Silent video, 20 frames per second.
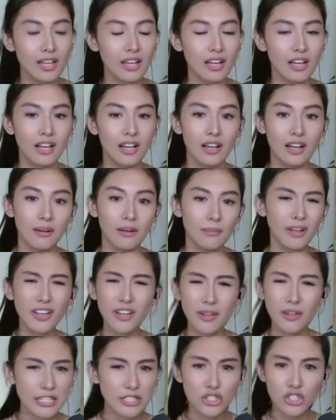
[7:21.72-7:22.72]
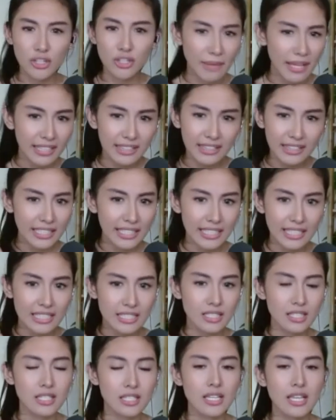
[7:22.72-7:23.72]
mga
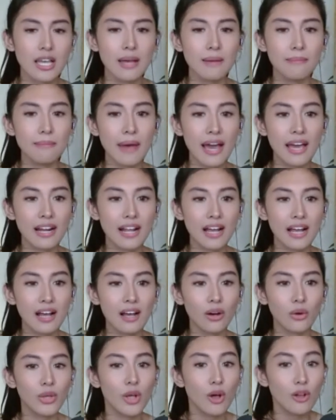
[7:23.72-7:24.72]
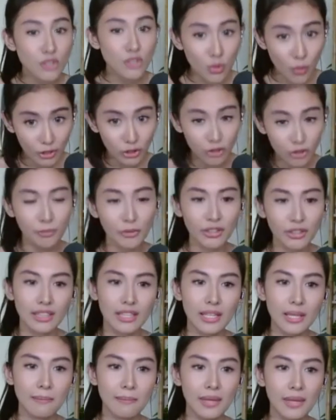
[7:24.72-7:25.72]
instrumentalists, para we also want to put
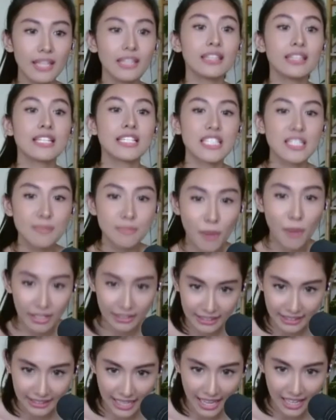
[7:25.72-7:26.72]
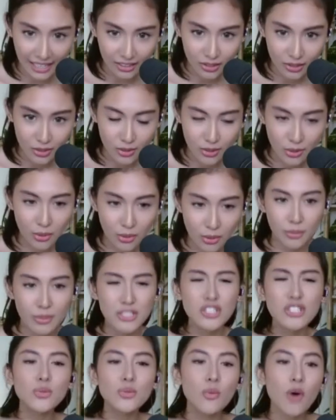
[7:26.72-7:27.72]
them in the spotlight. So we
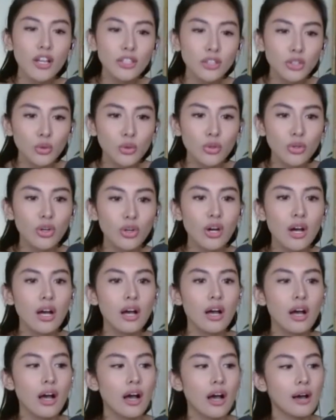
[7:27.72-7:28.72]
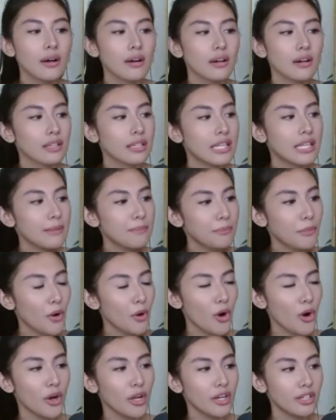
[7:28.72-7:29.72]
just want to keep
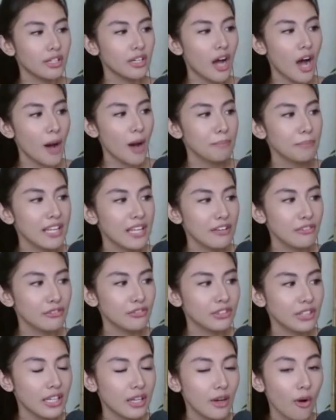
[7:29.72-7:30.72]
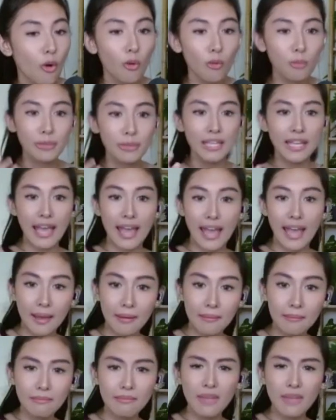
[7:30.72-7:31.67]
on uplifting OPM,